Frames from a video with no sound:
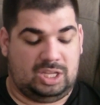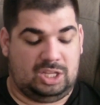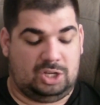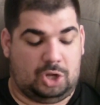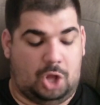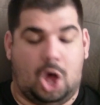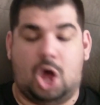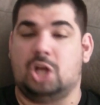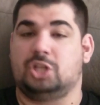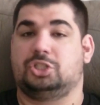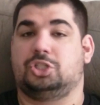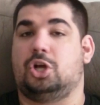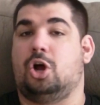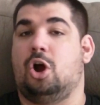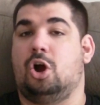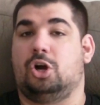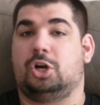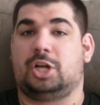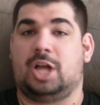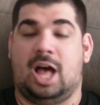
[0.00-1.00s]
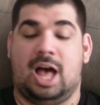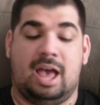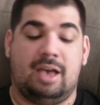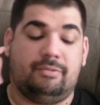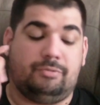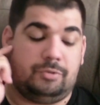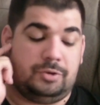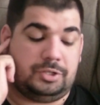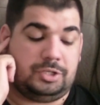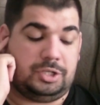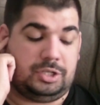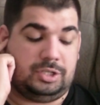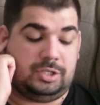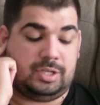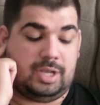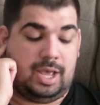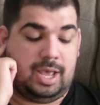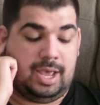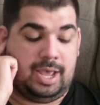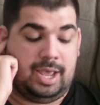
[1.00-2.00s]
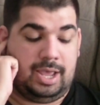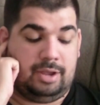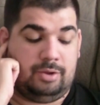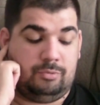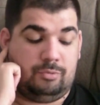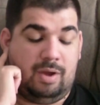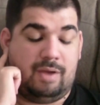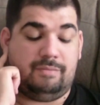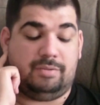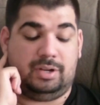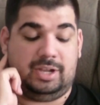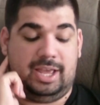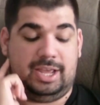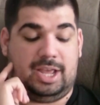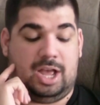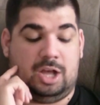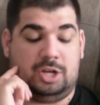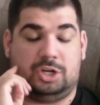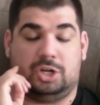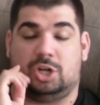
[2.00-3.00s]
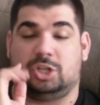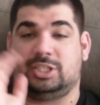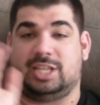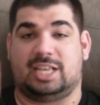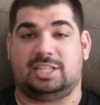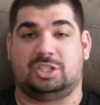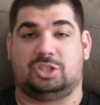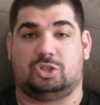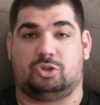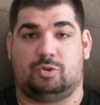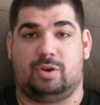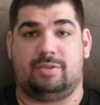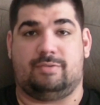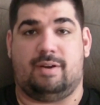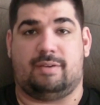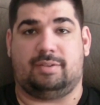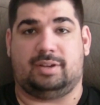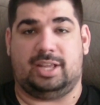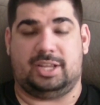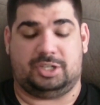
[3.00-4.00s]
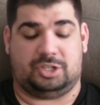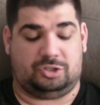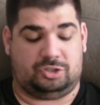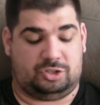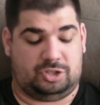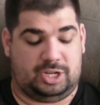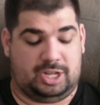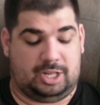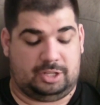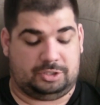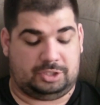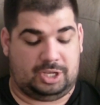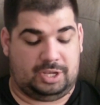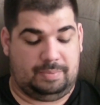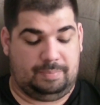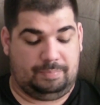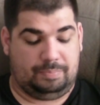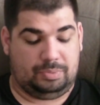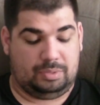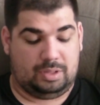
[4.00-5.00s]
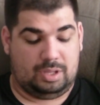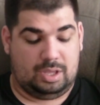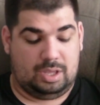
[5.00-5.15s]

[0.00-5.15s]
The Lost Archive, which is a Assassin's Creed Revelations DLC.